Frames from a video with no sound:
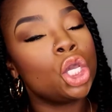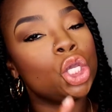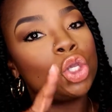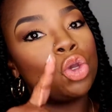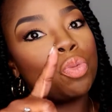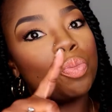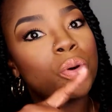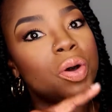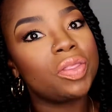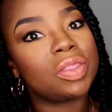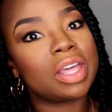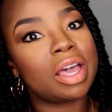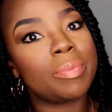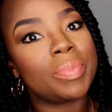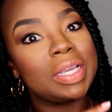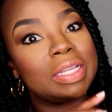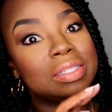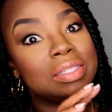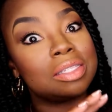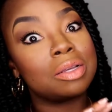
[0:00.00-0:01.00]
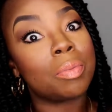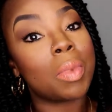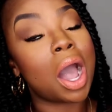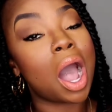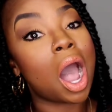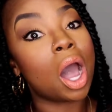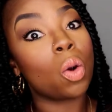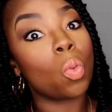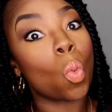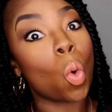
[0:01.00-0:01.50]
You put them in some
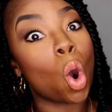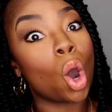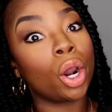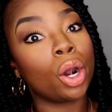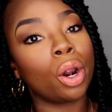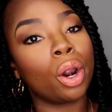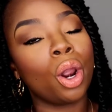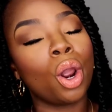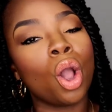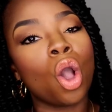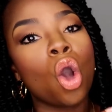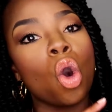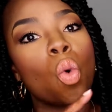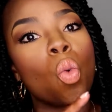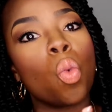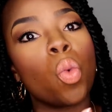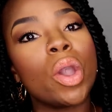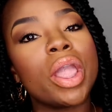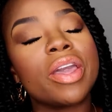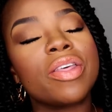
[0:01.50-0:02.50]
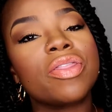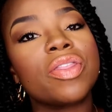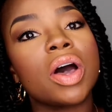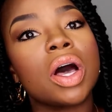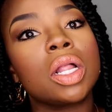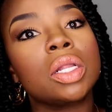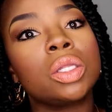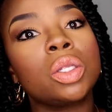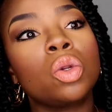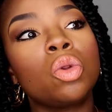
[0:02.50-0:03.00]
hot water with
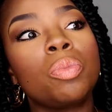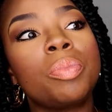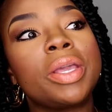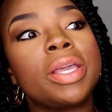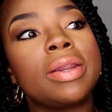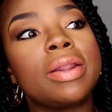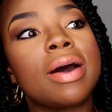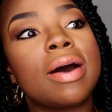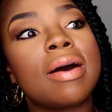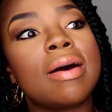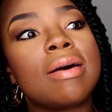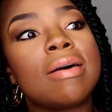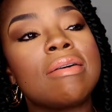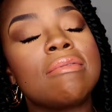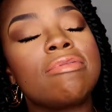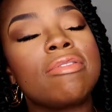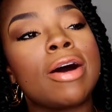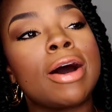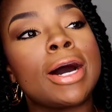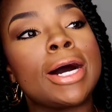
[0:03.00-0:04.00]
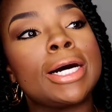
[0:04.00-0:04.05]
a little bit of